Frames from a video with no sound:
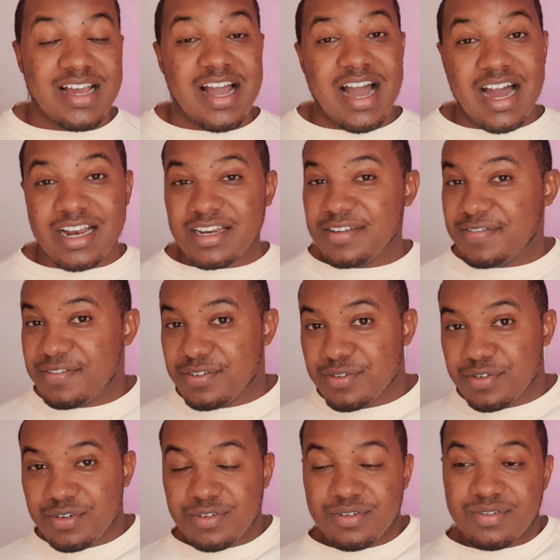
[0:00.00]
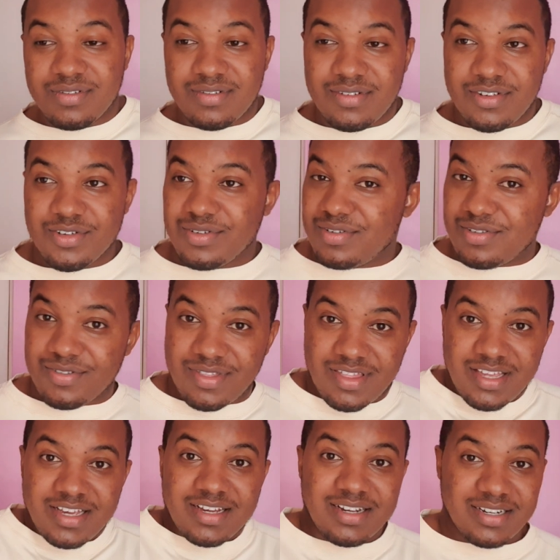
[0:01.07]
And if you
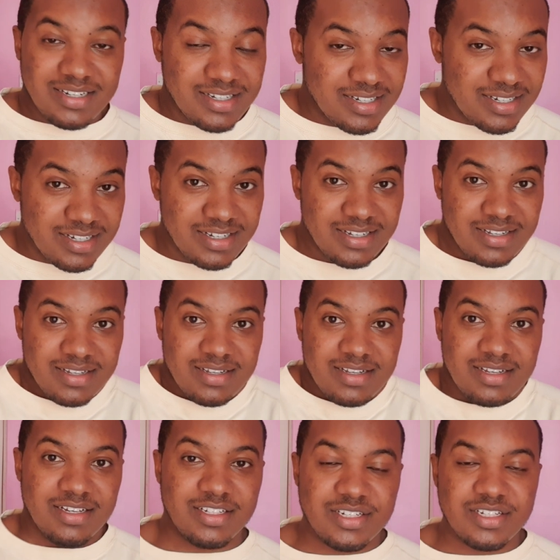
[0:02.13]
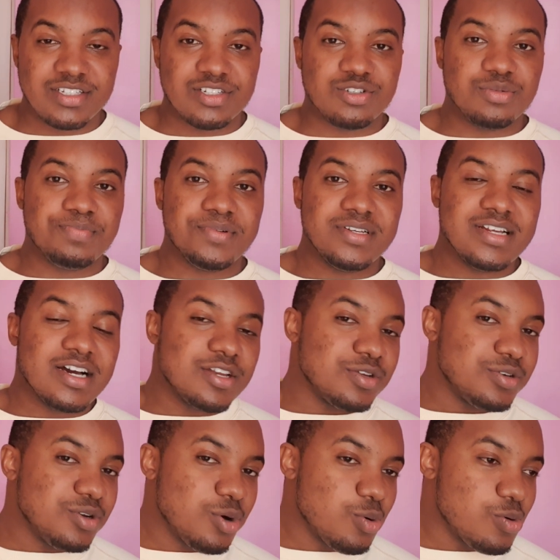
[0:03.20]
think it is stupid and you
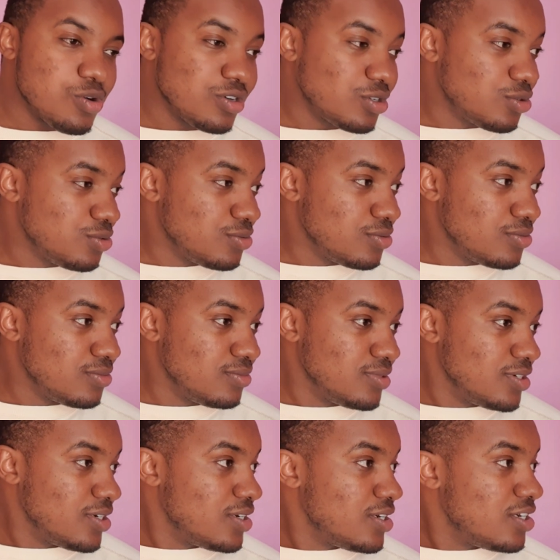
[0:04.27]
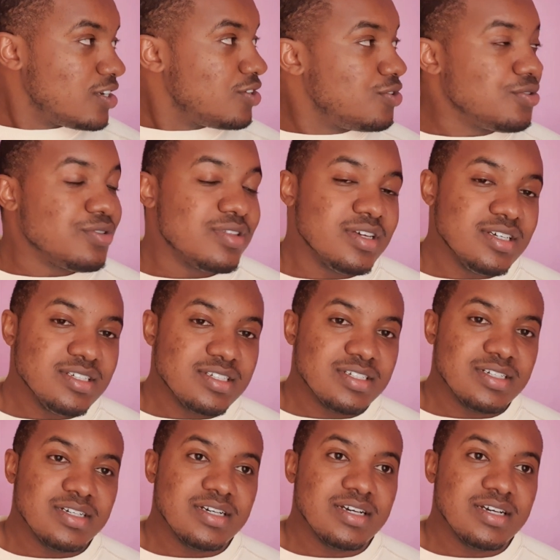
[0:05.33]
don't want to do this,